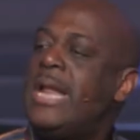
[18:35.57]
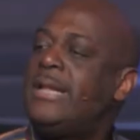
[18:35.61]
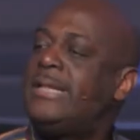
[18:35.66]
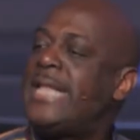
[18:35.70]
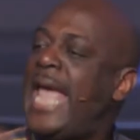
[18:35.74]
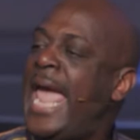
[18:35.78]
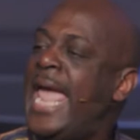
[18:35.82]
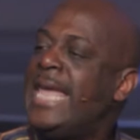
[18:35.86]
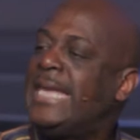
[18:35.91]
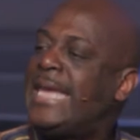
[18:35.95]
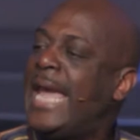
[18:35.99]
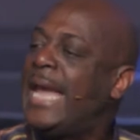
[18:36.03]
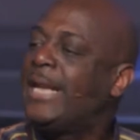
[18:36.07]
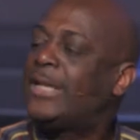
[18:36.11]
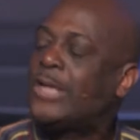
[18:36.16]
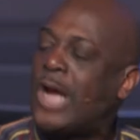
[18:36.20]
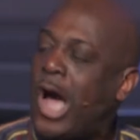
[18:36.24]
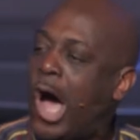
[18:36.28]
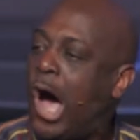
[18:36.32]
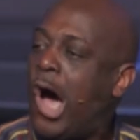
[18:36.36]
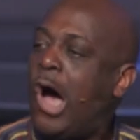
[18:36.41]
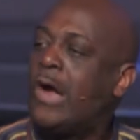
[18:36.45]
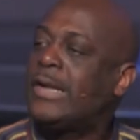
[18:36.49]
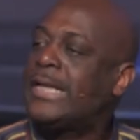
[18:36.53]
they get
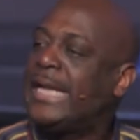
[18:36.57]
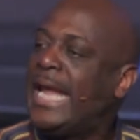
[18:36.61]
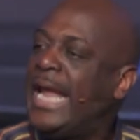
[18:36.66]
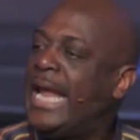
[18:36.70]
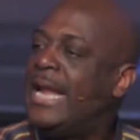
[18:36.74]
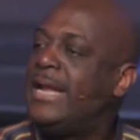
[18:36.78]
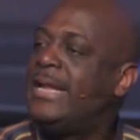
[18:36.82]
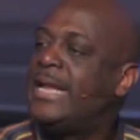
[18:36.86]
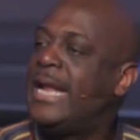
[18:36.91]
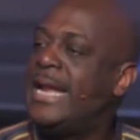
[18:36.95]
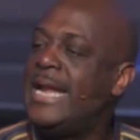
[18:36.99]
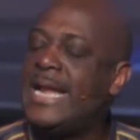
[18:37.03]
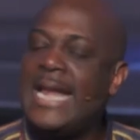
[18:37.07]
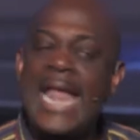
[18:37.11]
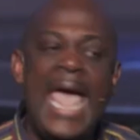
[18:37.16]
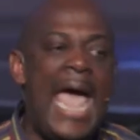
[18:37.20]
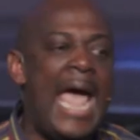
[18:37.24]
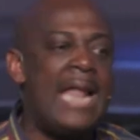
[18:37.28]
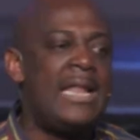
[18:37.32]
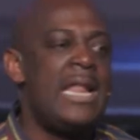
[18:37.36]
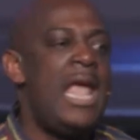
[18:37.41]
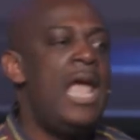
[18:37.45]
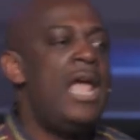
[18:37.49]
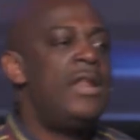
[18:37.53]
caught in the
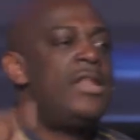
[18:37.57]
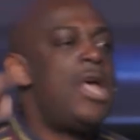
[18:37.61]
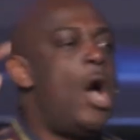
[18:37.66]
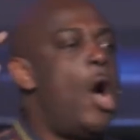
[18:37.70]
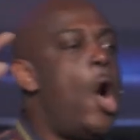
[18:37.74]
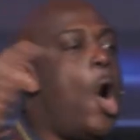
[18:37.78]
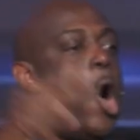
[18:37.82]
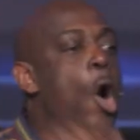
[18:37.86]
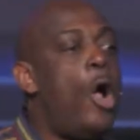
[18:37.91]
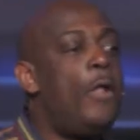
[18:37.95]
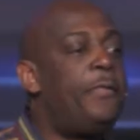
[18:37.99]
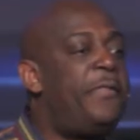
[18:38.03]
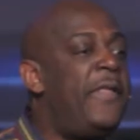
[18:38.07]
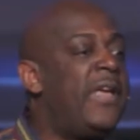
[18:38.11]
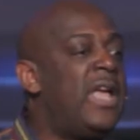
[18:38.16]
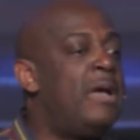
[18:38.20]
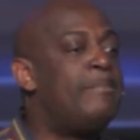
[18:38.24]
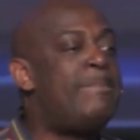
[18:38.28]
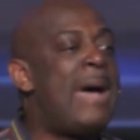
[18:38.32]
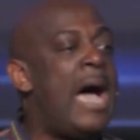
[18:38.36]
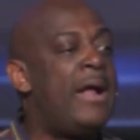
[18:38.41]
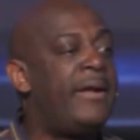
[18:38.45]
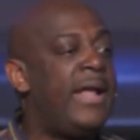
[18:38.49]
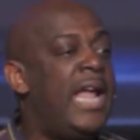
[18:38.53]
net. The whole thing
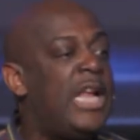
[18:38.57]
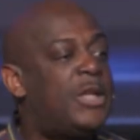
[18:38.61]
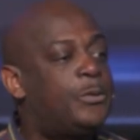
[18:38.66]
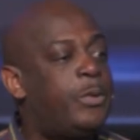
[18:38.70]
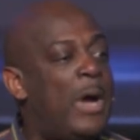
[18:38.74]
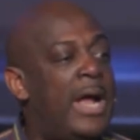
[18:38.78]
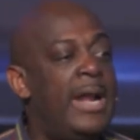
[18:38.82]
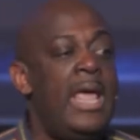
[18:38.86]
about each one,